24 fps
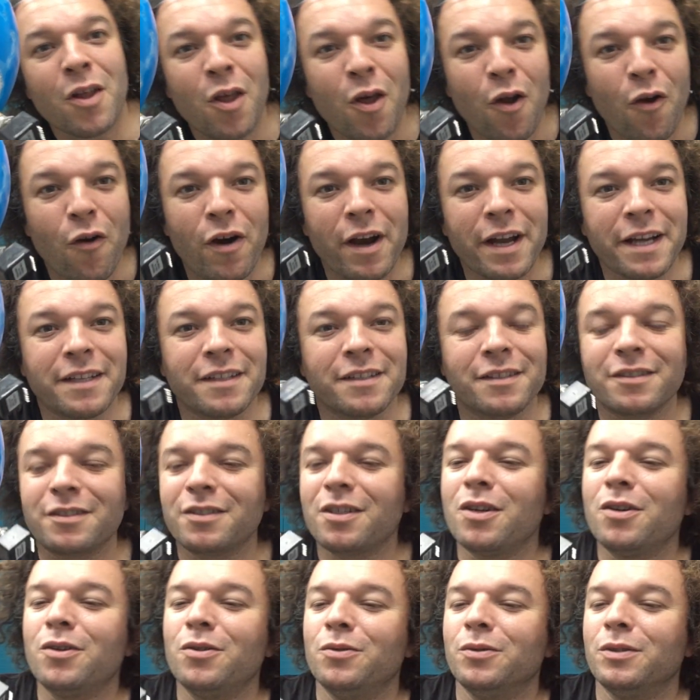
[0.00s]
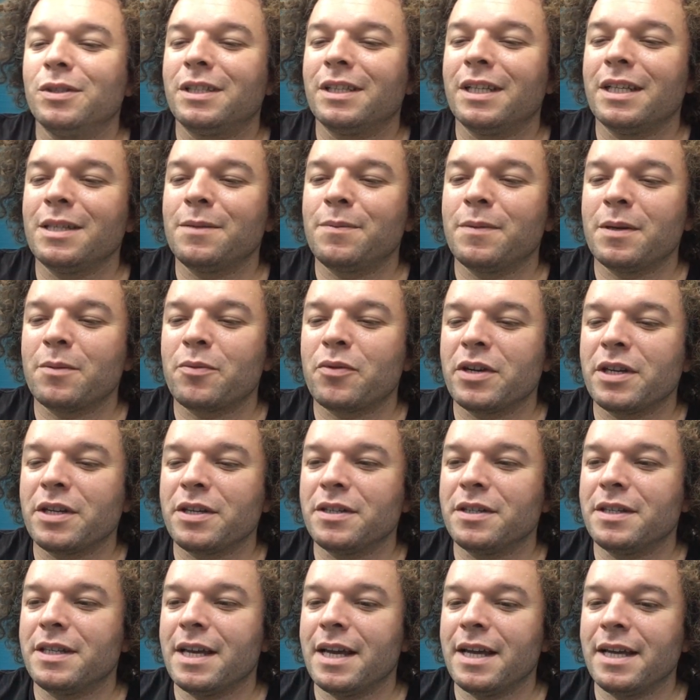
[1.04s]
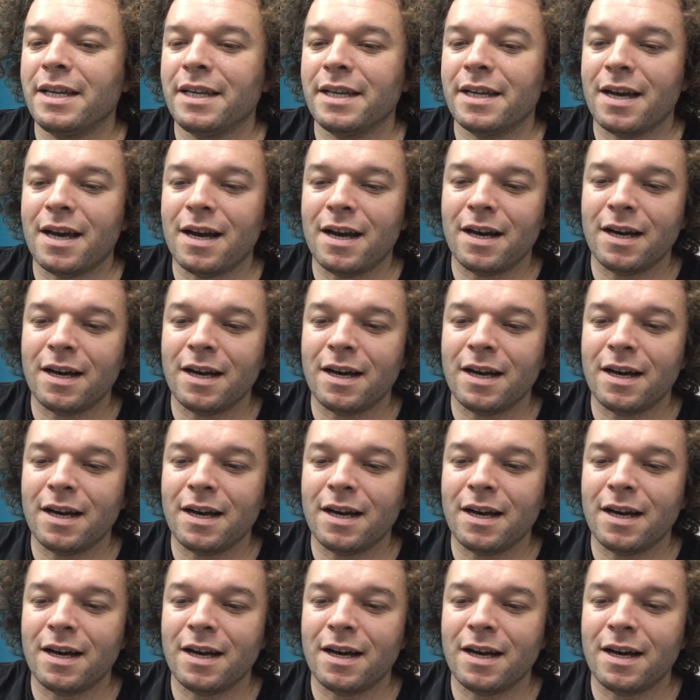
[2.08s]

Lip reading: Alright, so today's been a pretty good day.